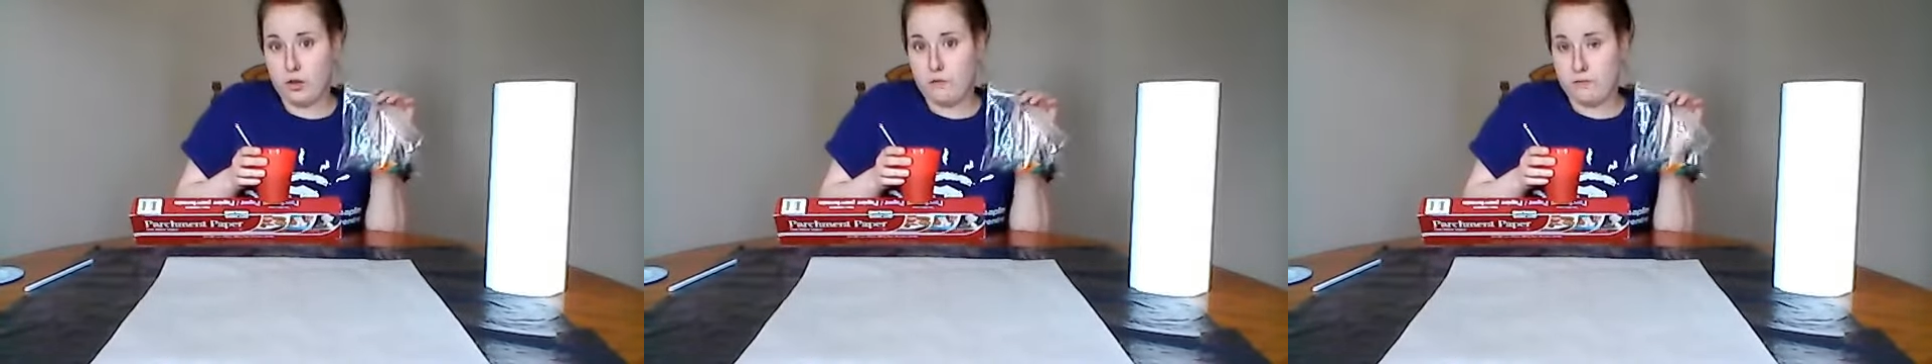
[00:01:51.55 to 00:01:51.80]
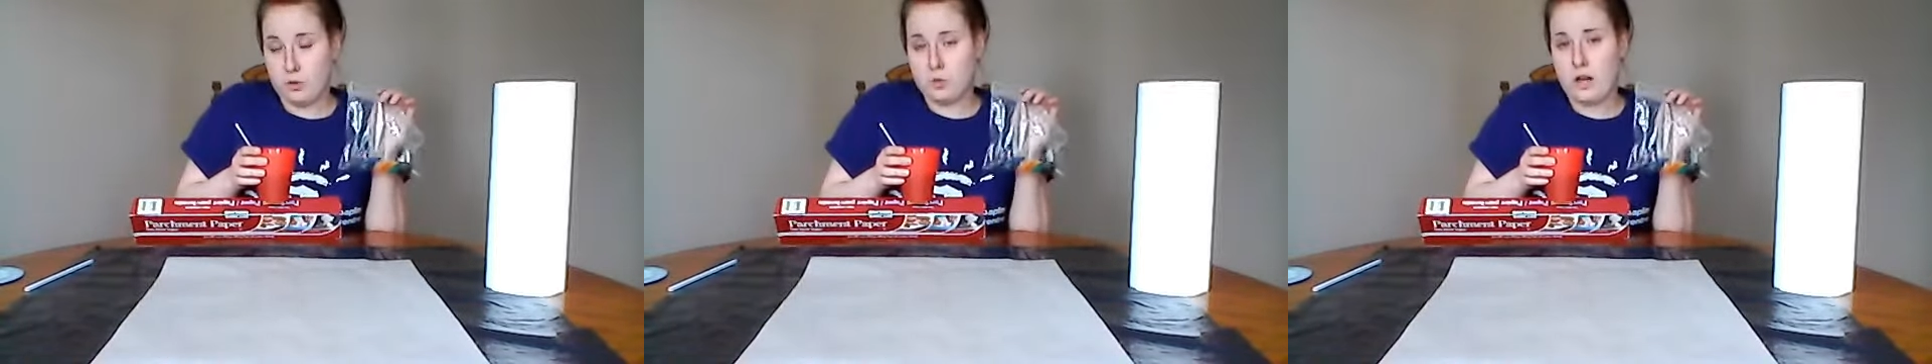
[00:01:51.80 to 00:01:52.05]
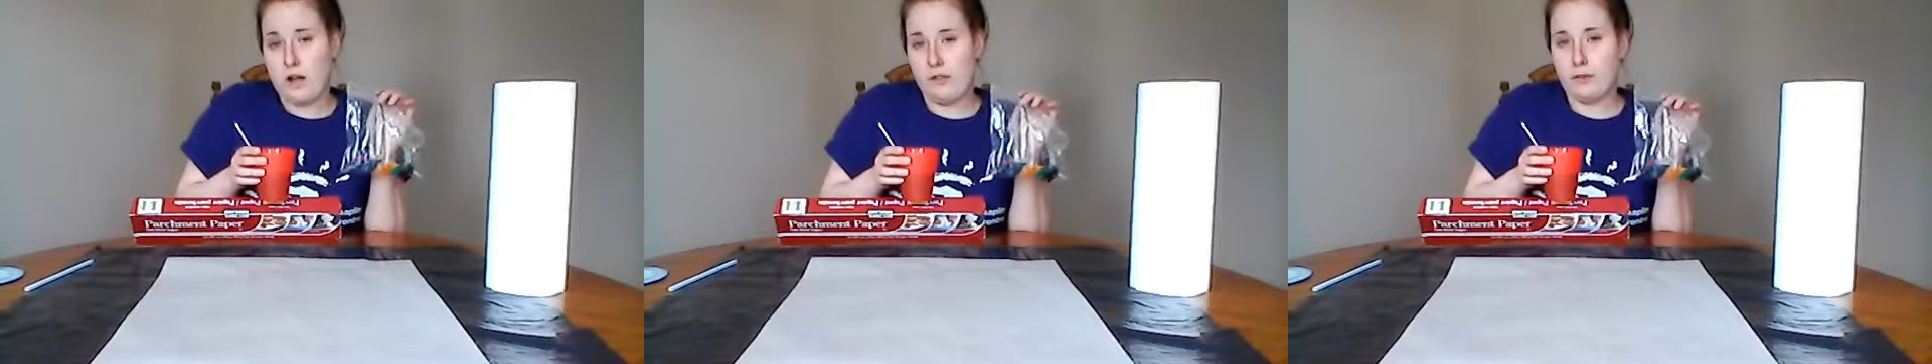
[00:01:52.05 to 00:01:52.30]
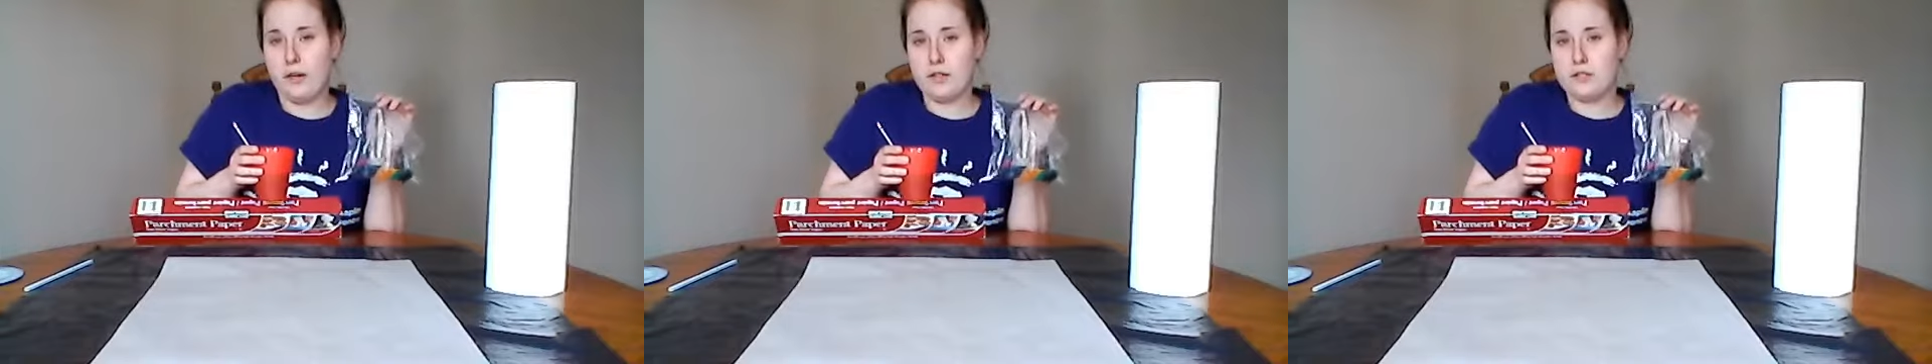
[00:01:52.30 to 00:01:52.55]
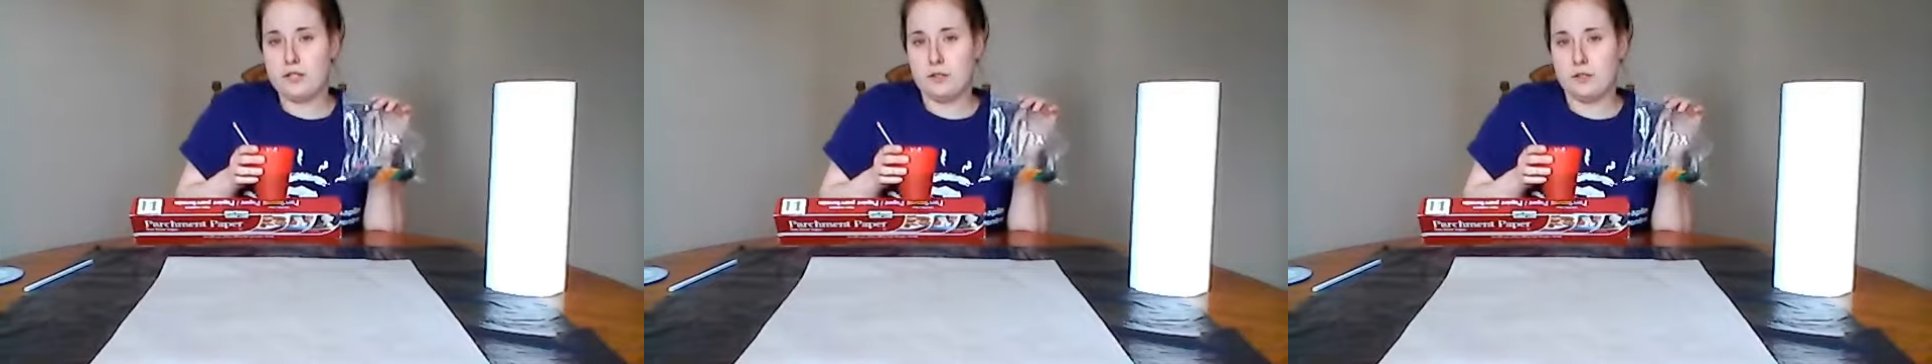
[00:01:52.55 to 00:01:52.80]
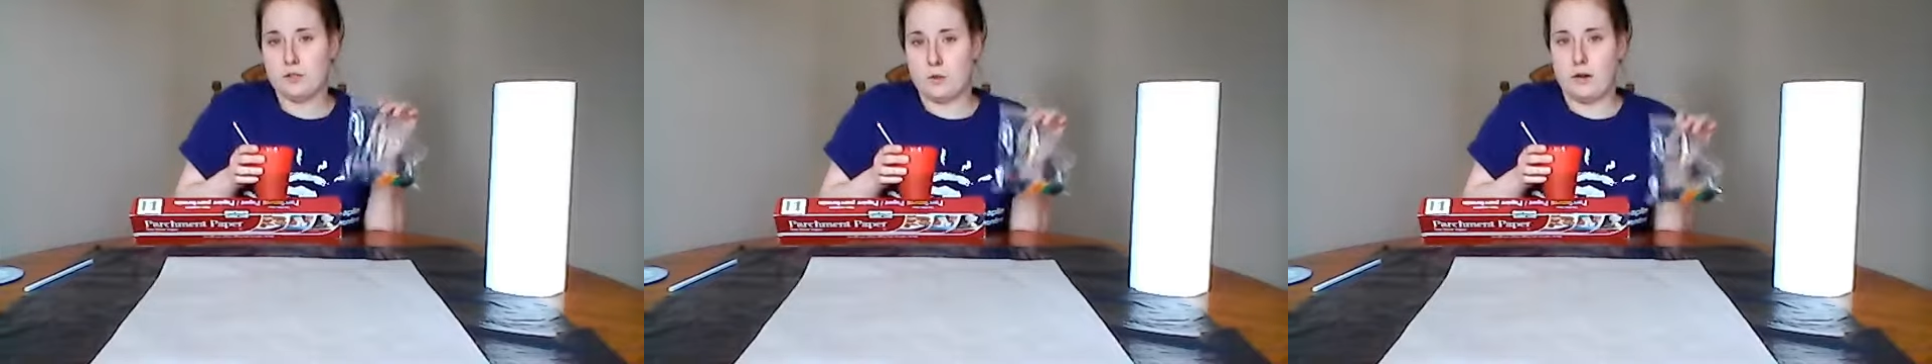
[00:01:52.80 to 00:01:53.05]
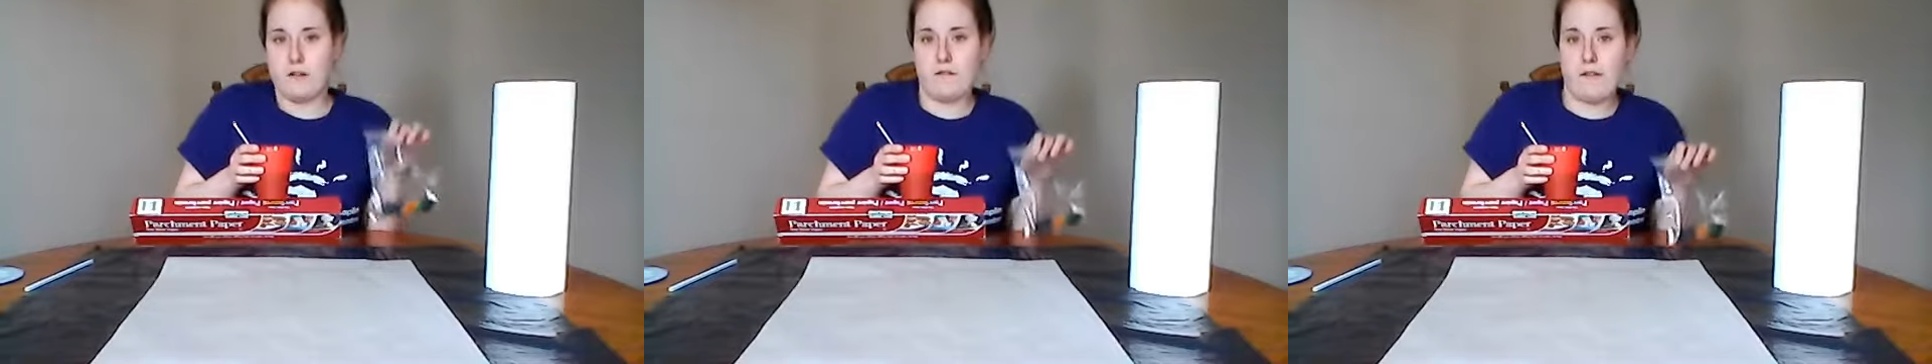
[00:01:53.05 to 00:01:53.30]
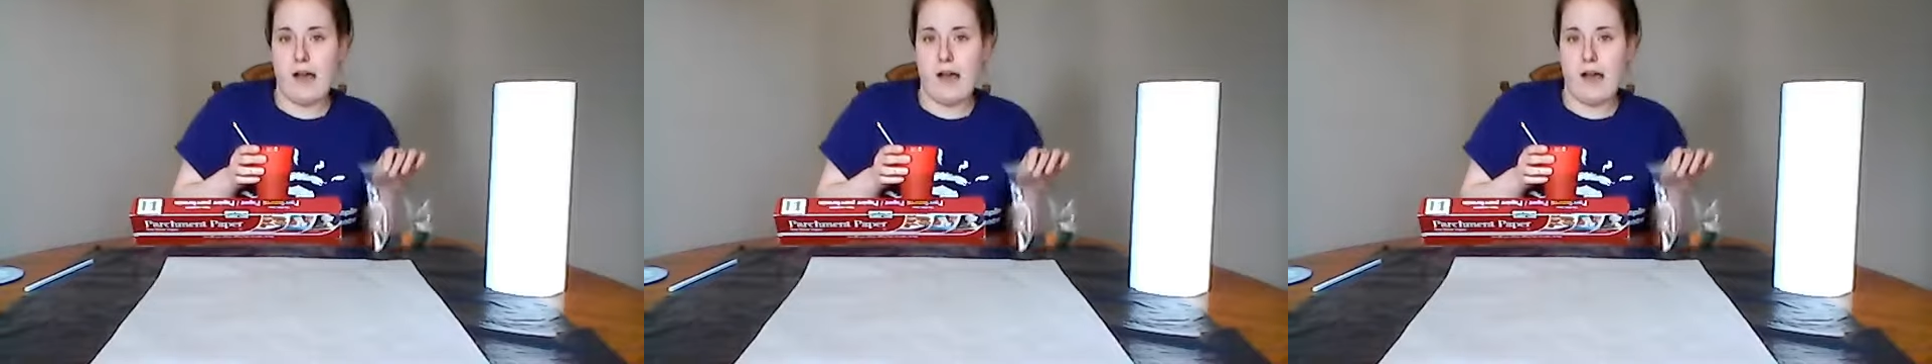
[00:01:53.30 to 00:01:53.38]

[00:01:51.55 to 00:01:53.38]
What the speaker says: food coloring to sort of